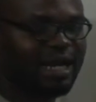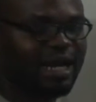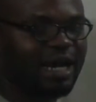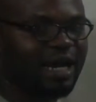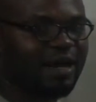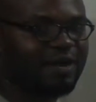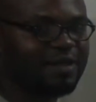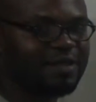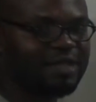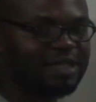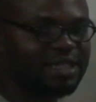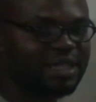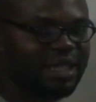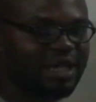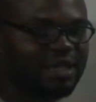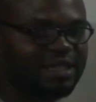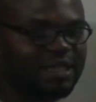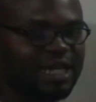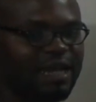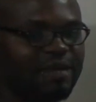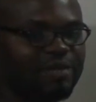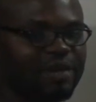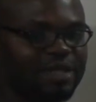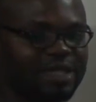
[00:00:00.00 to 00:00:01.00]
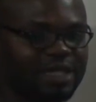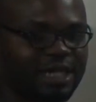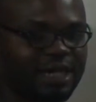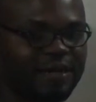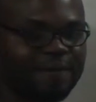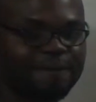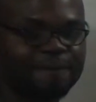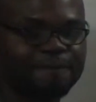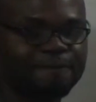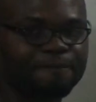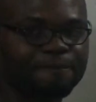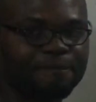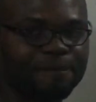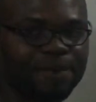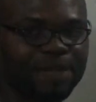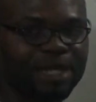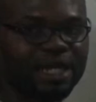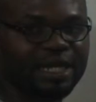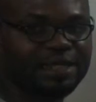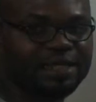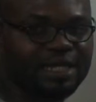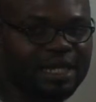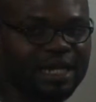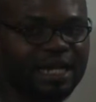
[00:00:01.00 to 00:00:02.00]
outer diameter,
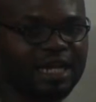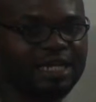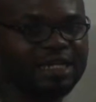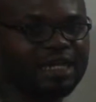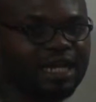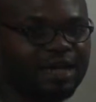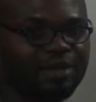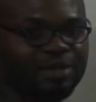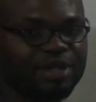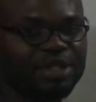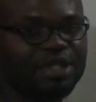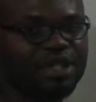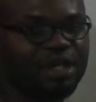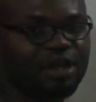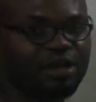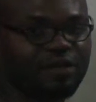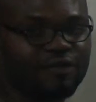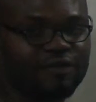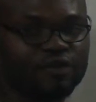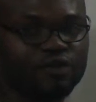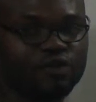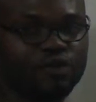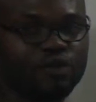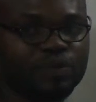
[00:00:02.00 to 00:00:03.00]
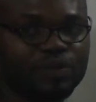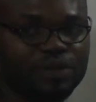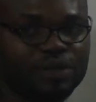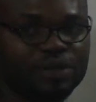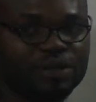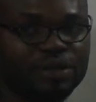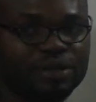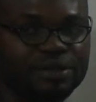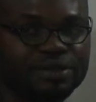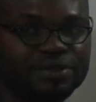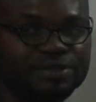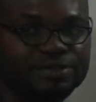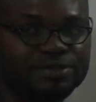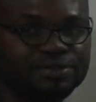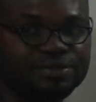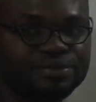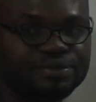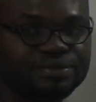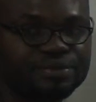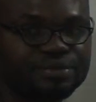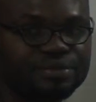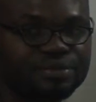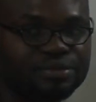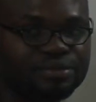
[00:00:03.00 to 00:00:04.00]
external diameter of tubes
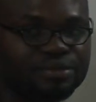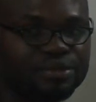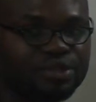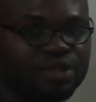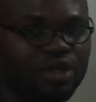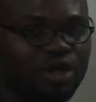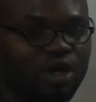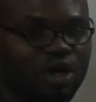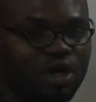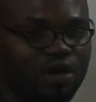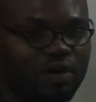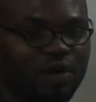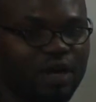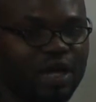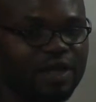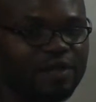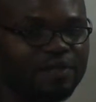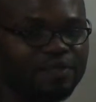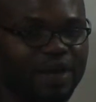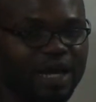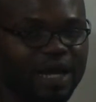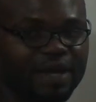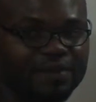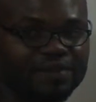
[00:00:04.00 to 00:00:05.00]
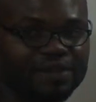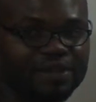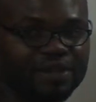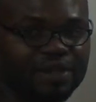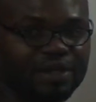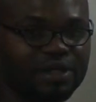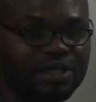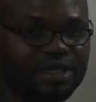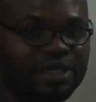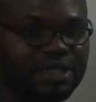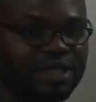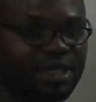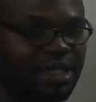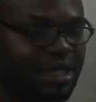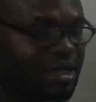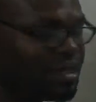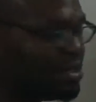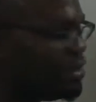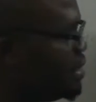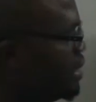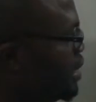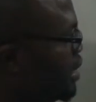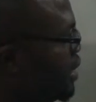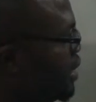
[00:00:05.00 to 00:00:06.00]
or round pipes, you understand?